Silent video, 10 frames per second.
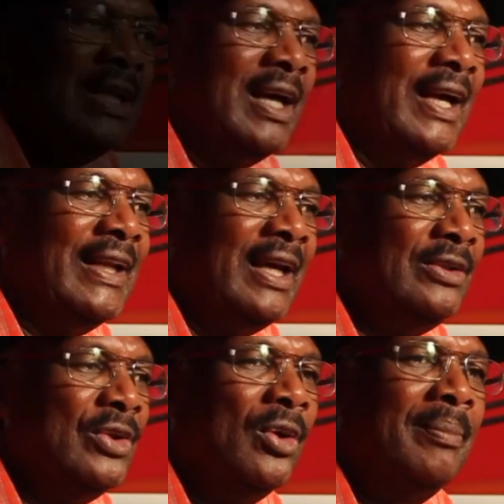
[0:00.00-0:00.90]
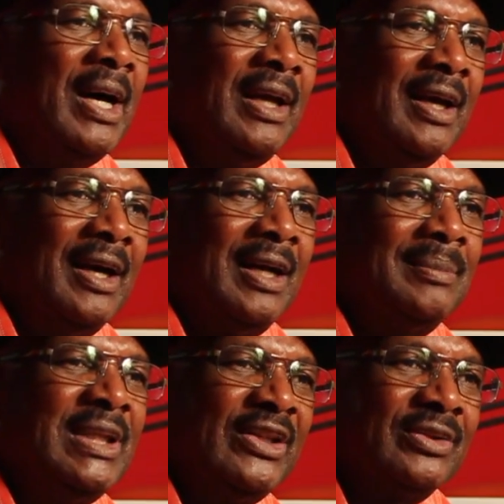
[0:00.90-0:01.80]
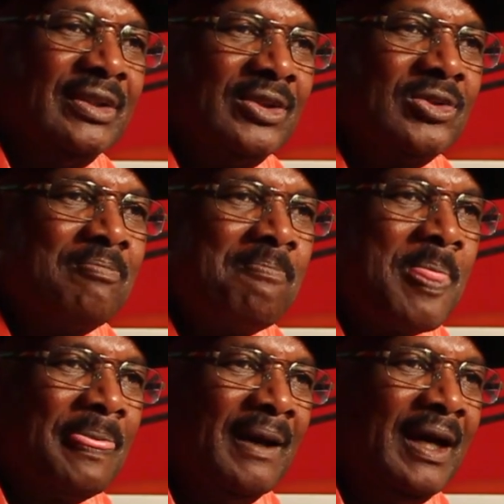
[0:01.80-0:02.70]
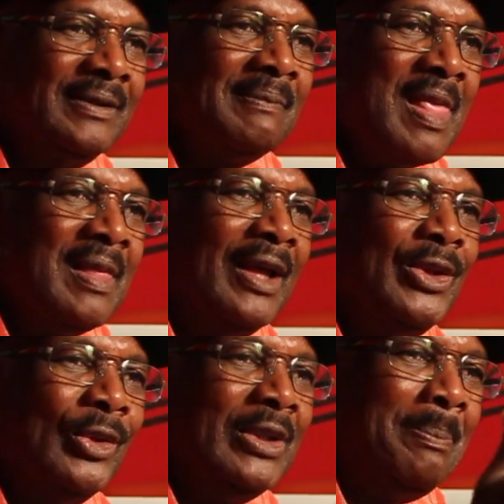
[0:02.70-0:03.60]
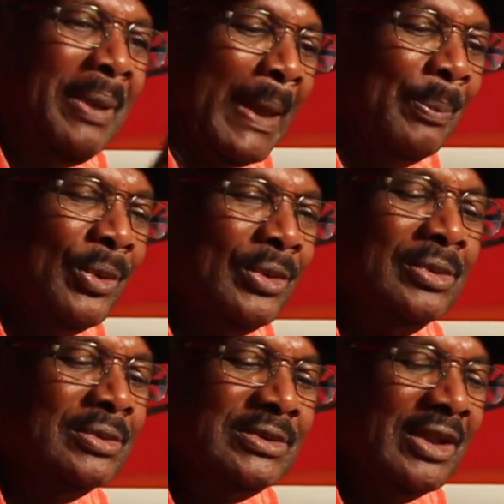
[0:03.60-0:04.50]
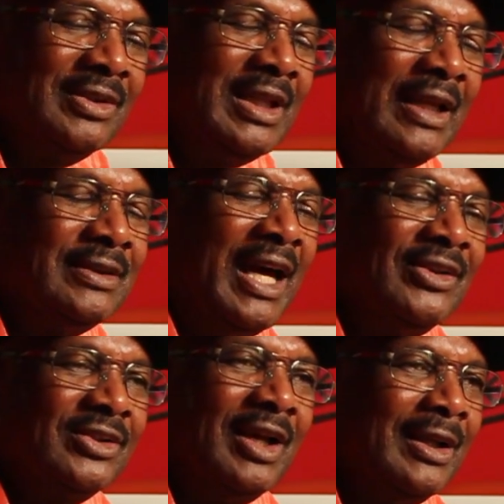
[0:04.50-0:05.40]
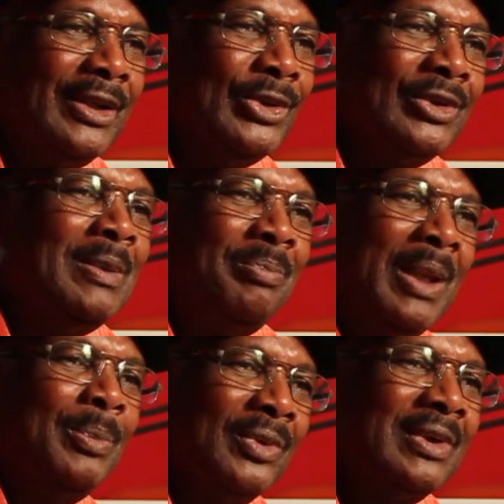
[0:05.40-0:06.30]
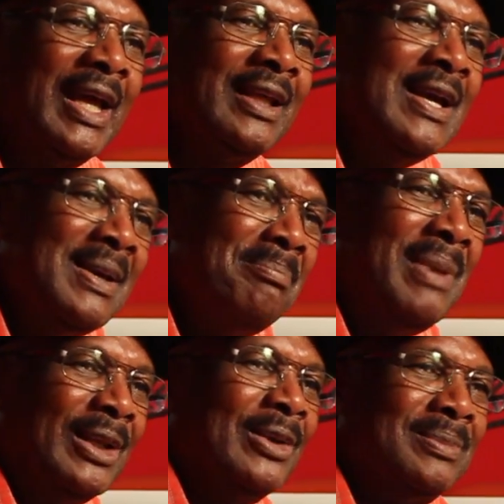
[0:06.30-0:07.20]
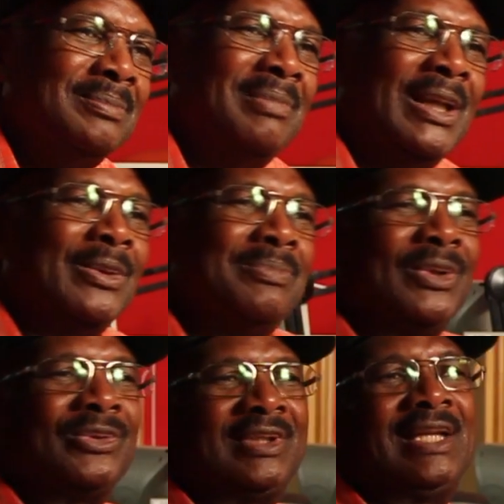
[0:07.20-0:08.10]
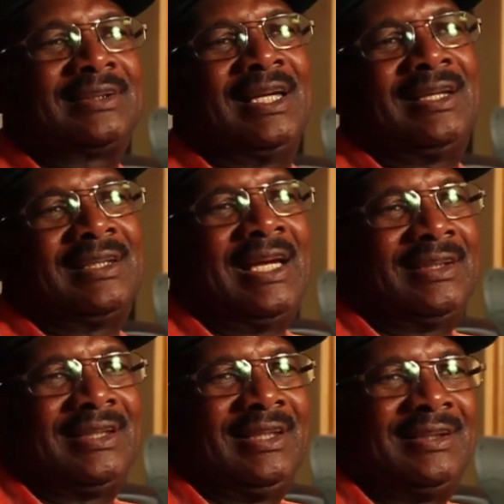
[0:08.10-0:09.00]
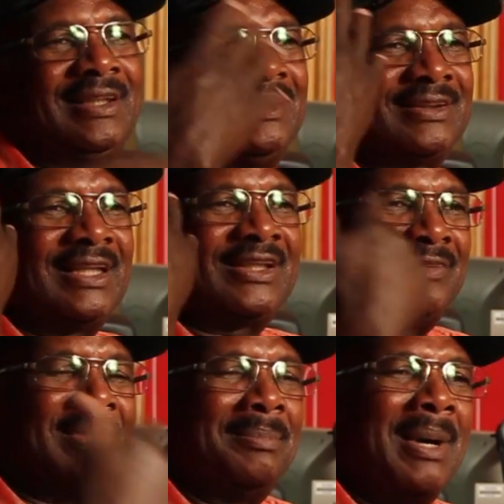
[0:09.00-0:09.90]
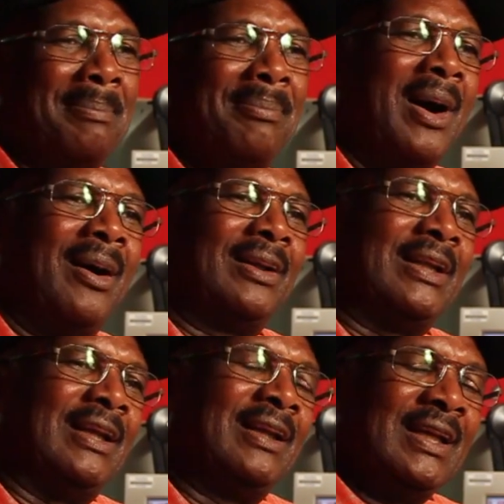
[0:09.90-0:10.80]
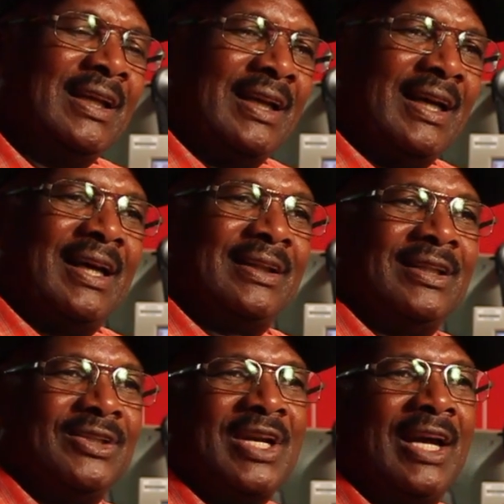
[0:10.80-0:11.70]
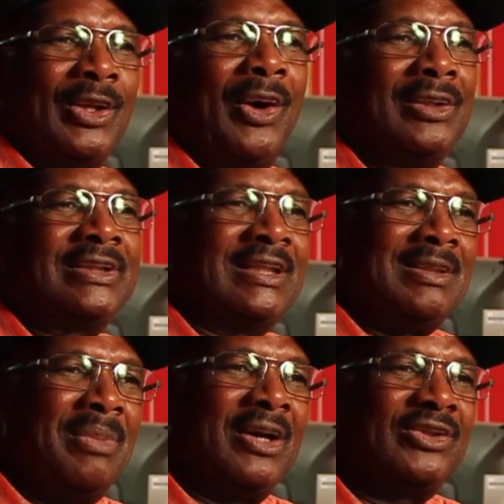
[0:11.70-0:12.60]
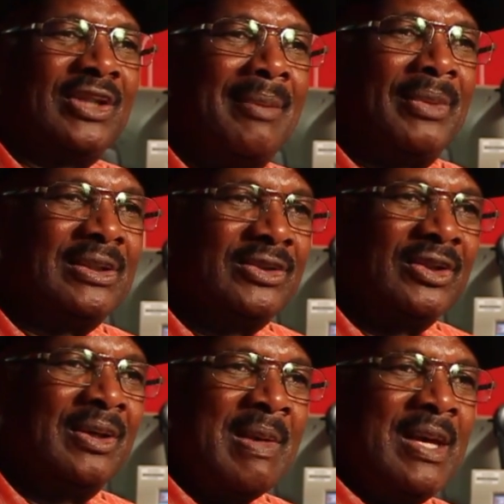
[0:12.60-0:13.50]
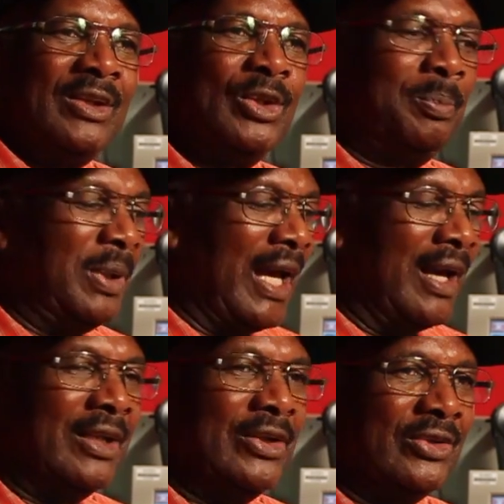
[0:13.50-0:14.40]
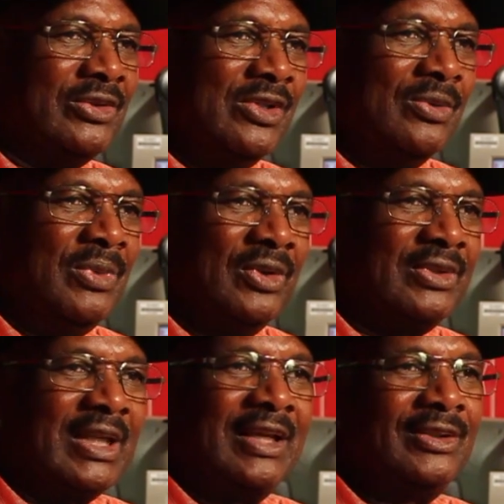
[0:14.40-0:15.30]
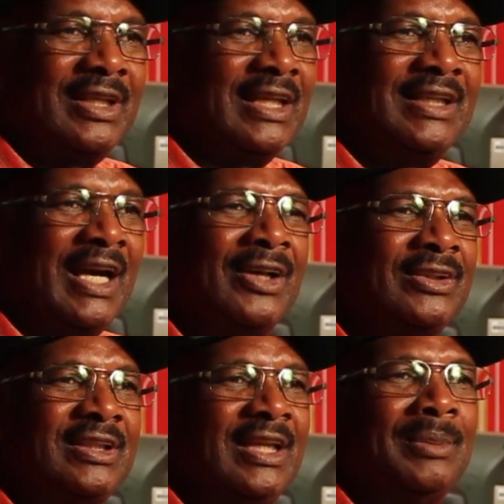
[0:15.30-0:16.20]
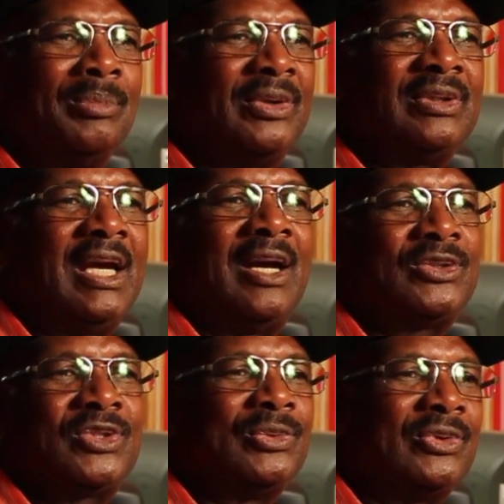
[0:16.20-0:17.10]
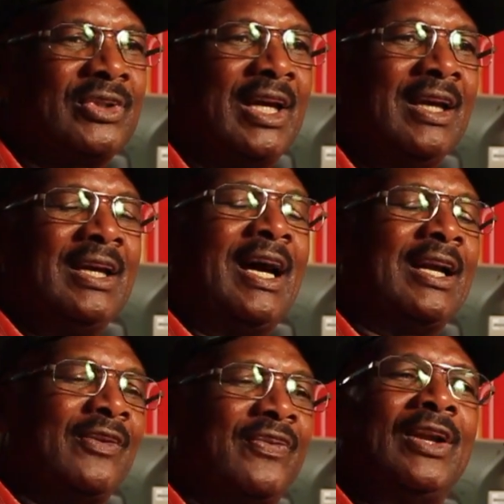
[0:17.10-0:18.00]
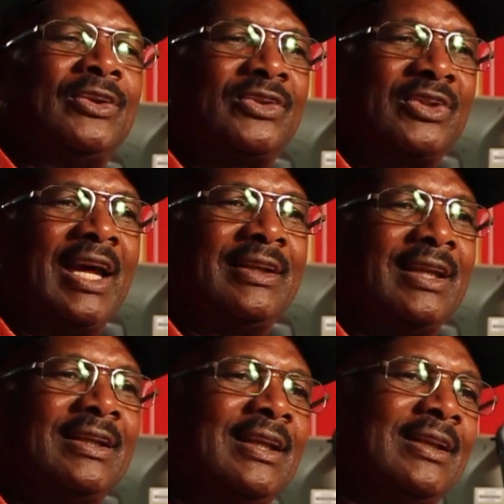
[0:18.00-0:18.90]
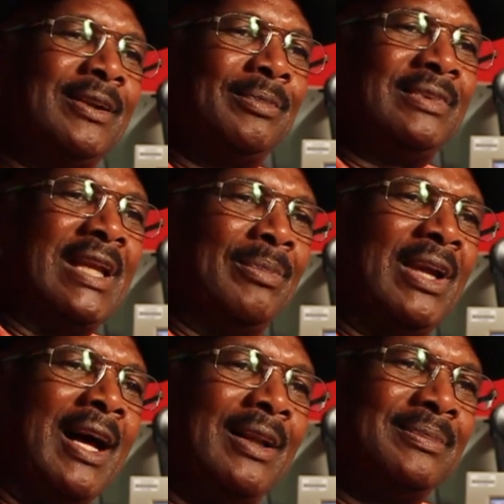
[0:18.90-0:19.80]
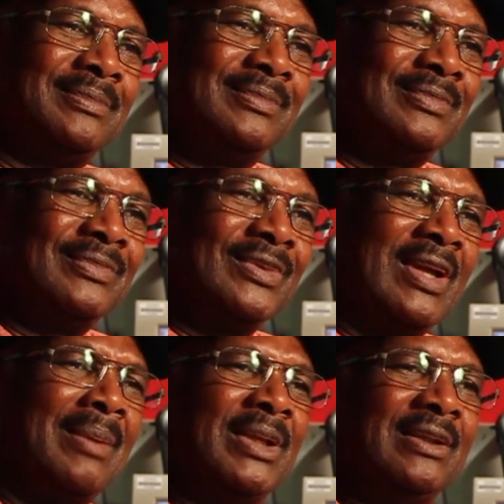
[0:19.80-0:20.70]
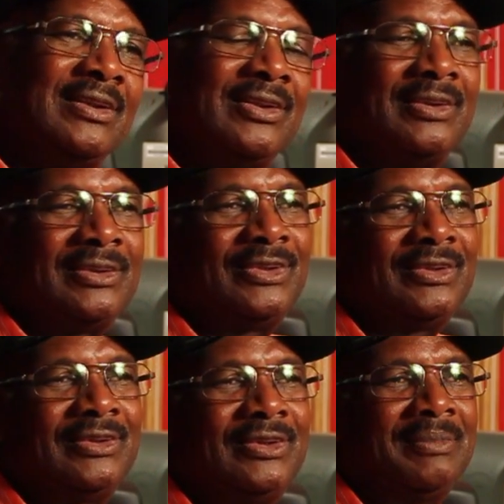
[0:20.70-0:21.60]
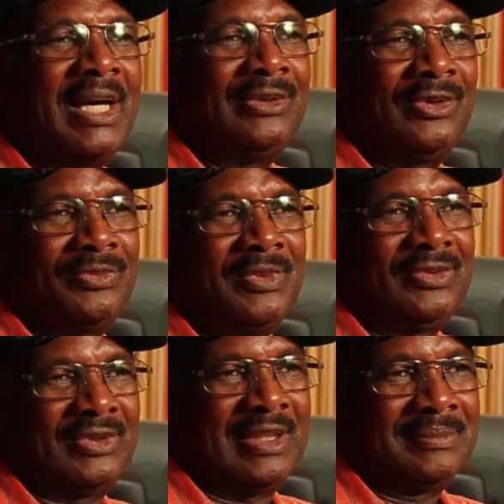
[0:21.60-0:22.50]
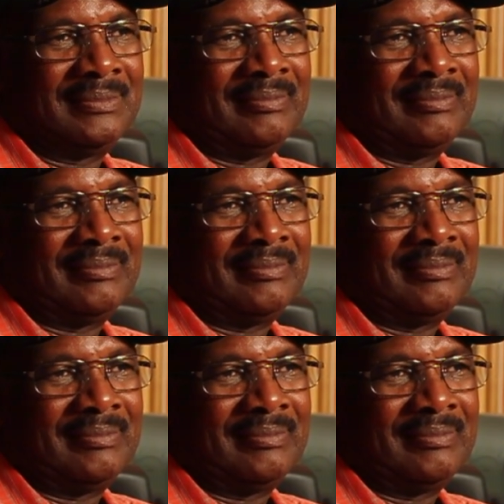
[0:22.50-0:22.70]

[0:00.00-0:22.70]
And I know my listeners, right? I know the people who doesn't like dancehall. I know the people who like mellow music, like the sort of the Bob Marley and the John Holt and the Barry Salmon. So you play all those new music, and you can guarantee on Monday or Tuesday or the following Saturday they be all coming to buy those music.